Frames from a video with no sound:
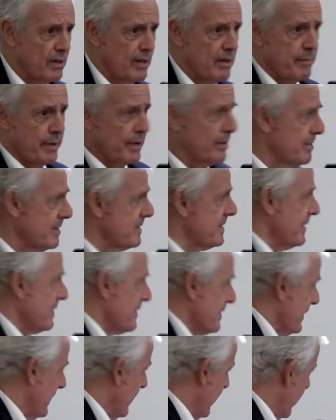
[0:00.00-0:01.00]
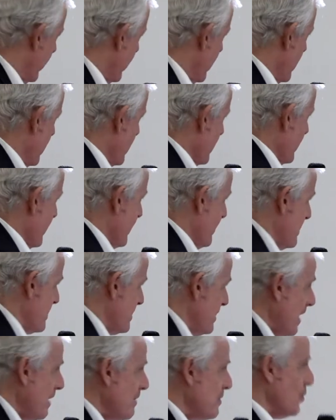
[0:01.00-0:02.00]
community today? There
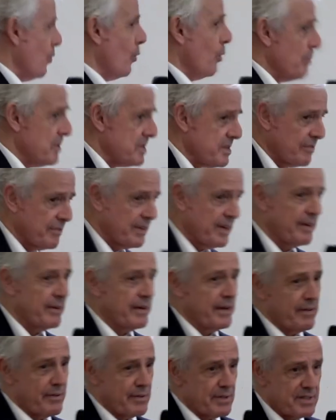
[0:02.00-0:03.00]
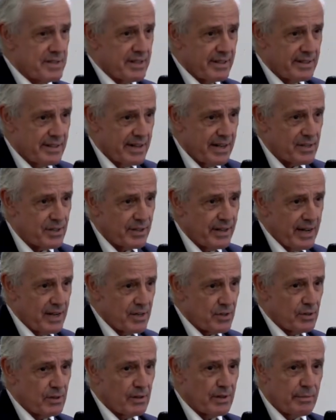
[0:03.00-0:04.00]
is no normative coherence in an
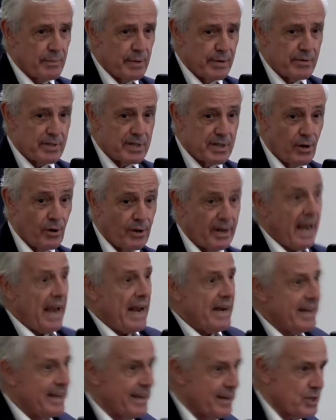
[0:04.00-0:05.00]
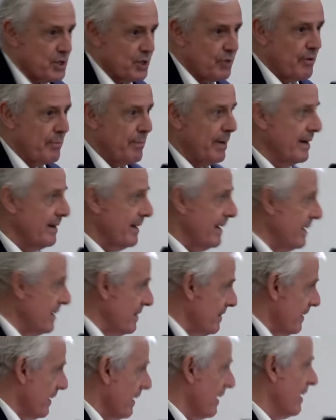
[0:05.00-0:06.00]
international community on any issue about
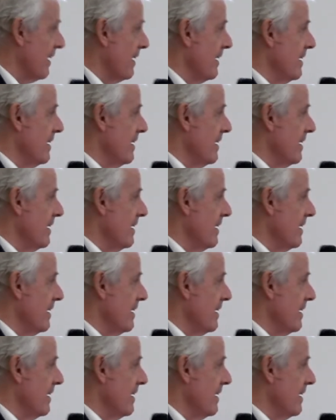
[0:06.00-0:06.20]
anything.